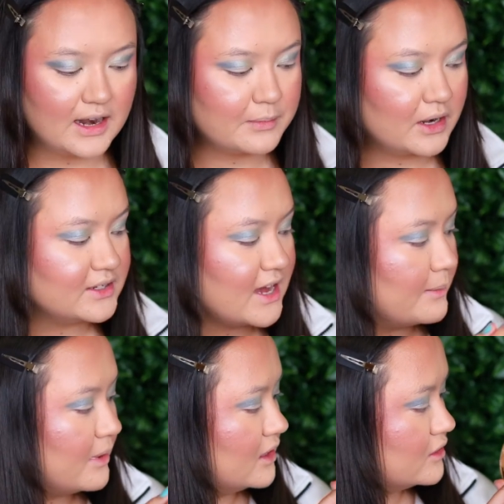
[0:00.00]
And I'm going to
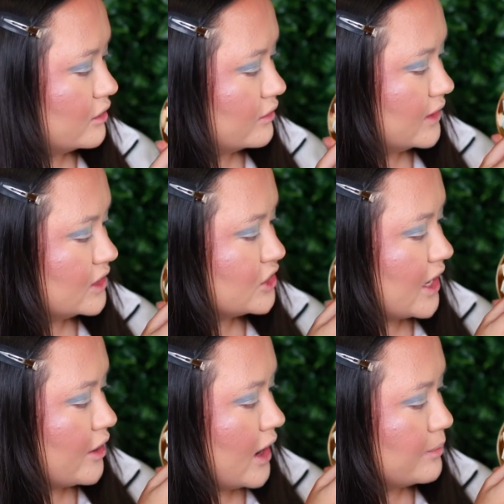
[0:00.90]
tap into this
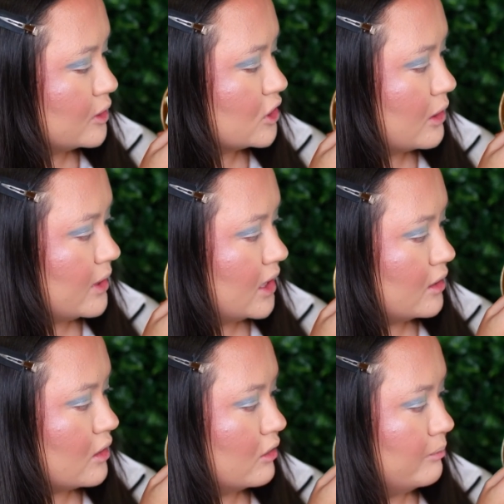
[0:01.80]
shadow up the top
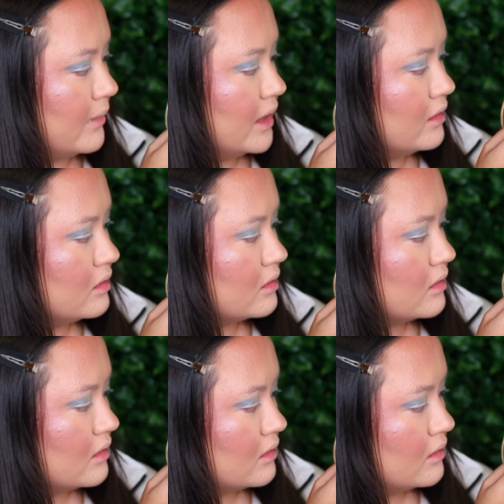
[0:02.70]
here called Myth.